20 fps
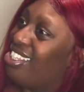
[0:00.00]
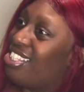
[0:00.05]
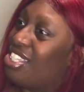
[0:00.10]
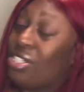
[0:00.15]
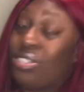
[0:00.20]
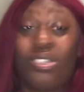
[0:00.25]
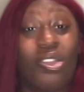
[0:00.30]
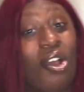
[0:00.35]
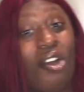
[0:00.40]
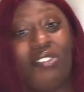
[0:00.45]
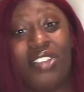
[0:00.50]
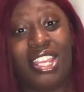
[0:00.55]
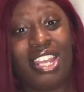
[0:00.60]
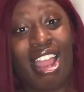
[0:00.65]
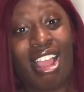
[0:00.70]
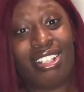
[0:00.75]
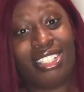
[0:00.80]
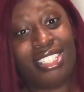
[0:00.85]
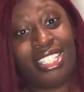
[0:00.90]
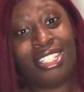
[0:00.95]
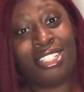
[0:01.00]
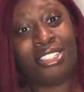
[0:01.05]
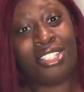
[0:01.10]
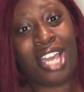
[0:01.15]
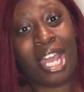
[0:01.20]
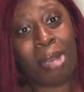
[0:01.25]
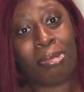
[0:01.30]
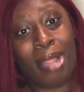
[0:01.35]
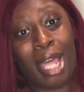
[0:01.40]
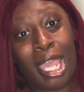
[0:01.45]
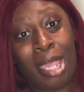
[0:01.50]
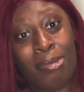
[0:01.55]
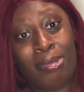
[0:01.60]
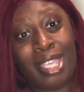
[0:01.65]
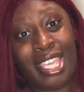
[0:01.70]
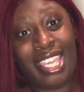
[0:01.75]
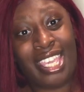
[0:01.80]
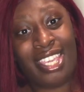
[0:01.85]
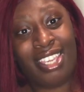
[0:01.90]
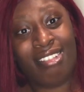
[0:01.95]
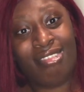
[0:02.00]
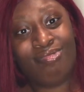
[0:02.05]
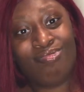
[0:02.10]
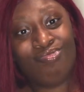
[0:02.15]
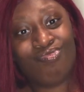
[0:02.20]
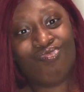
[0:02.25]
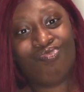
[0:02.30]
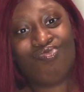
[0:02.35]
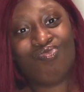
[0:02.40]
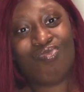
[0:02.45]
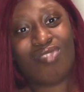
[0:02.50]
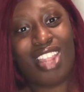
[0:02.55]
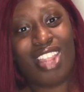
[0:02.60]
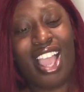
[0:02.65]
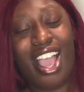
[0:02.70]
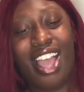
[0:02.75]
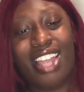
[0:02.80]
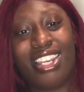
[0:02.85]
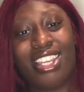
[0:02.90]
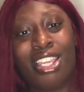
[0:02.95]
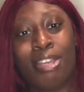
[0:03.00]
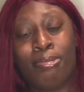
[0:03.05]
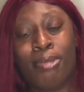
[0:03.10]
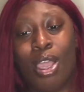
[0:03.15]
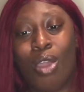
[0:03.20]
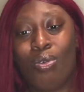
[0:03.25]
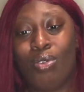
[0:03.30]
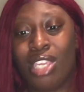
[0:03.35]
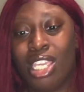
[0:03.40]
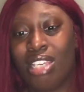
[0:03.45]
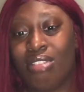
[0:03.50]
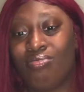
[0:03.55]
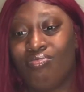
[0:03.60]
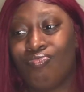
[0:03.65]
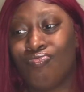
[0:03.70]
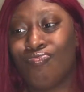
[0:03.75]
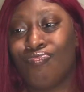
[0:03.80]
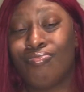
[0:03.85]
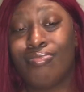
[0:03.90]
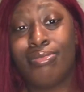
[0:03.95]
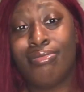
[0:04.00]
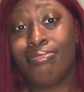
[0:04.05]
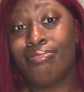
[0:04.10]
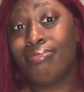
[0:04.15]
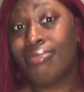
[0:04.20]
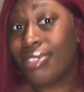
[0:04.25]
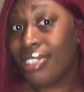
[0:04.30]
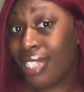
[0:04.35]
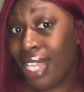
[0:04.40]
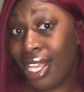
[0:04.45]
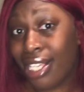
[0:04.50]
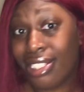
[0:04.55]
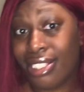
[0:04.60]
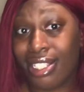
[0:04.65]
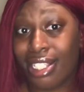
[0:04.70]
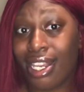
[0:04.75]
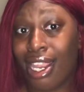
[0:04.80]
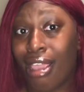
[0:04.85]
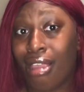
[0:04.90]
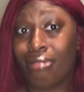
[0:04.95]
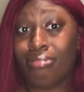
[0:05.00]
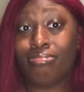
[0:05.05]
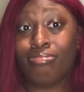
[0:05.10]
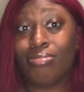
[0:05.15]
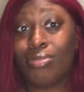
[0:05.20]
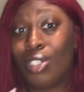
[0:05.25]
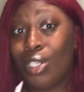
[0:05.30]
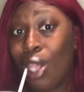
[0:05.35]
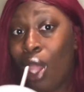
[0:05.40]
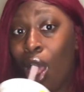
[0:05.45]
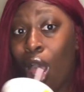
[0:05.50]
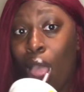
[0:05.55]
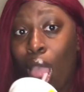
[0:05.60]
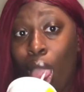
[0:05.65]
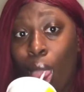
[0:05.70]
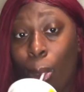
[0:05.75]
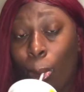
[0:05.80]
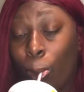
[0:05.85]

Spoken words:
since COVID-19 tried to play me, I didn't get my wig yesterday, you know?